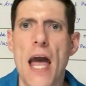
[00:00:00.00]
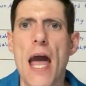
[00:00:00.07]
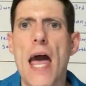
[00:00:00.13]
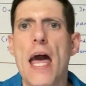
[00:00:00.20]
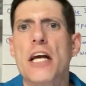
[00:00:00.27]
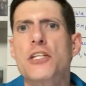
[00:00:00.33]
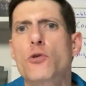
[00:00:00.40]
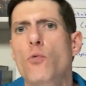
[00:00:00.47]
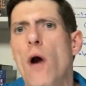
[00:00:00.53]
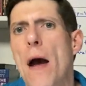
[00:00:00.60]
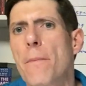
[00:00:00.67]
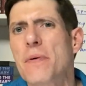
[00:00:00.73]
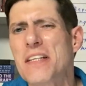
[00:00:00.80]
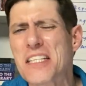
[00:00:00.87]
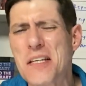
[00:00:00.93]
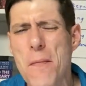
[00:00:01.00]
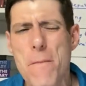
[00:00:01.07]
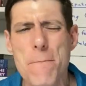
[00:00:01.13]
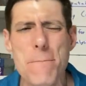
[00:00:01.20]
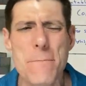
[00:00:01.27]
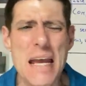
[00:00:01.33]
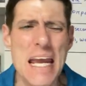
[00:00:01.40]
edge weapons,
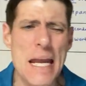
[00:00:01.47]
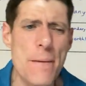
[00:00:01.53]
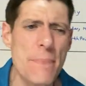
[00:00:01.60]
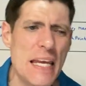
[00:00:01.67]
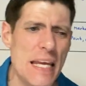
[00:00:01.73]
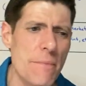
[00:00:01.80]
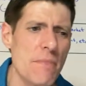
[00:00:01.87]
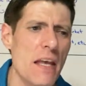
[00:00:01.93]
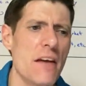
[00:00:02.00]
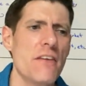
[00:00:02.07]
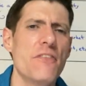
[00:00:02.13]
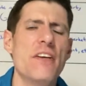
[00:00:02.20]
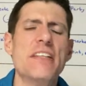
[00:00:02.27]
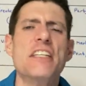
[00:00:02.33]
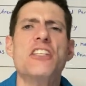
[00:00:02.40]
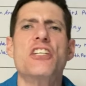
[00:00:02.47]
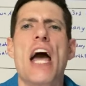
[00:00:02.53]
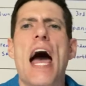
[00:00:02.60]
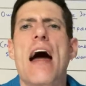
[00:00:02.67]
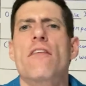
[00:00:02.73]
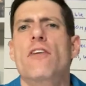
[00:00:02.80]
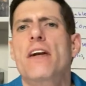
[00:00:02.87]
maybe vintage
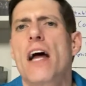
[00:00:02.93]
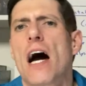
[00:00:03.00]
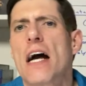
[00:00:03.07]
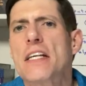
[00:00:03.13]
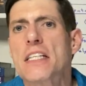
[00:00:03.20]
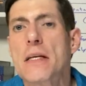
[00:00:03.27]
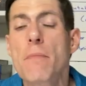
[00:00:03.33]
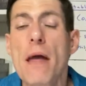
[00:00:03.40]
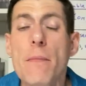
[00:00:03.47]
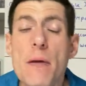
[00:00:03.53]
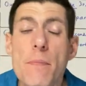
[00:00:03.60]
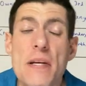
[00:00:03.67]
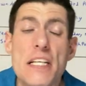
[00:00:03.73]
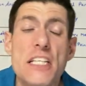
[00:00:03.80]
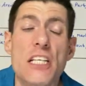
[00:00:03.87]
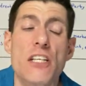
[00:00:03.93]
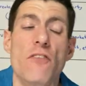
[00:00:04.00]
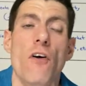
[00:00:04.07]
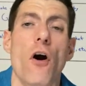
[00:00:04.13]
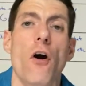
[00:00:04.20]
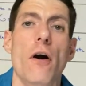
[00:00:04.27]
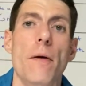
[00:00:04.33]
advertising, maybe pieces
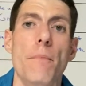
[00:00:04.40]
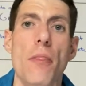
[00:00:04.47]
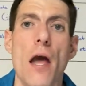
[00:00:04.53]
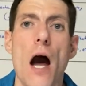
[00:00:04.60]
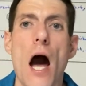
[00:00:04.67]
of art,